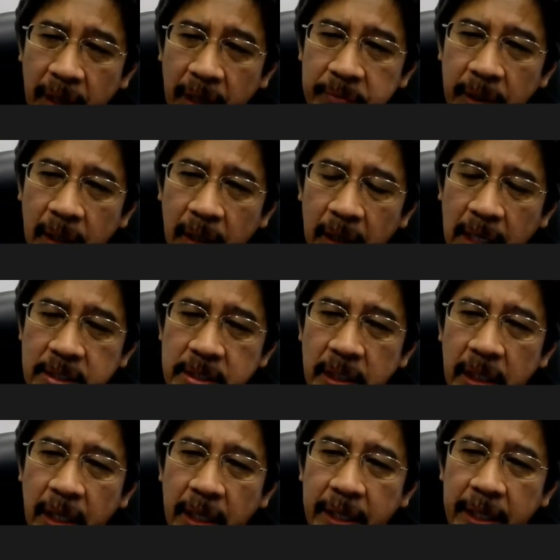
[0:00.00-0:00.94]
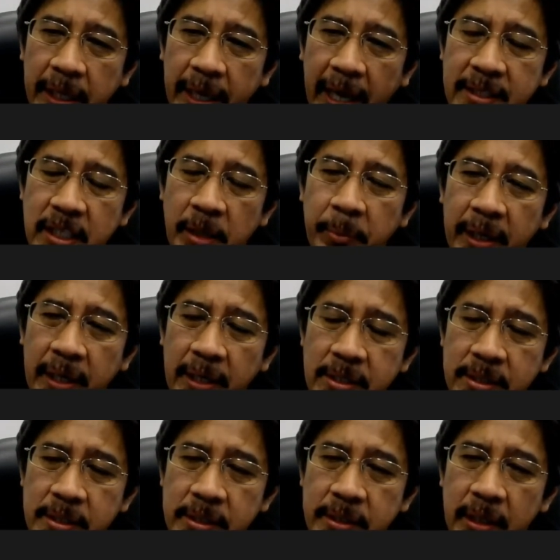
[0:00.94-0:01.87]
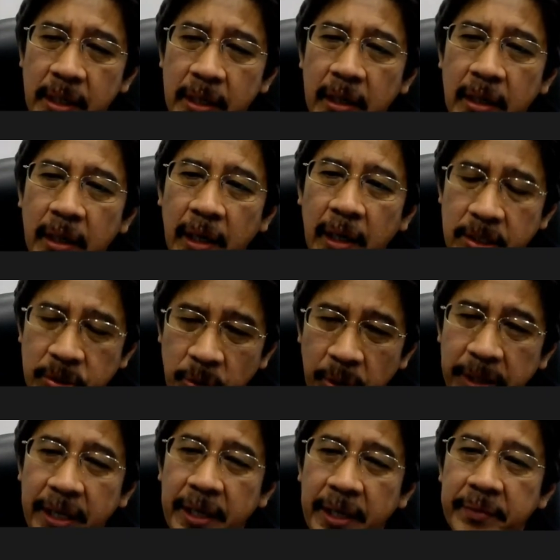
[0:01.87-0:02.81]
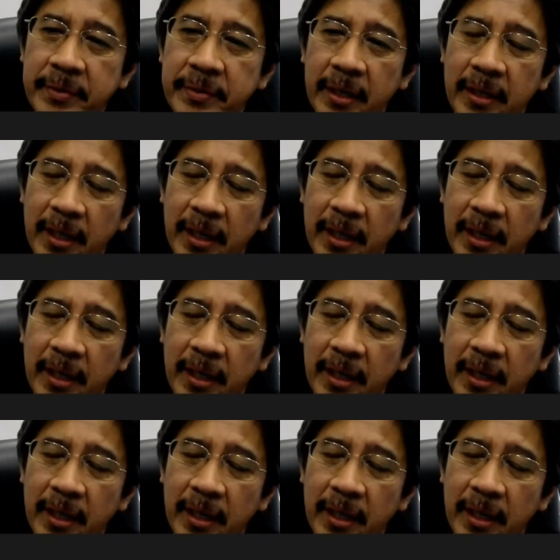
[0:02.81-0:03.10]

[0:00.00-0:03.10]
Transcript: actually the examiners has already given